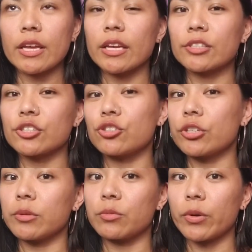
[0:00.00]

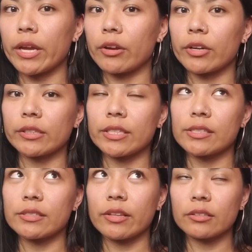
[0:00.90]
extreme way, or at
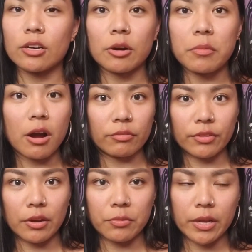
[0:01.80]
least they'll come off
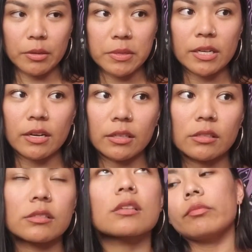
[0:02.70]
that way
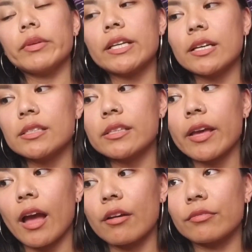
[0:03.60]
because because they
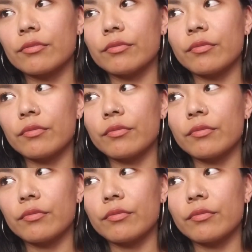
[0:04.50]
have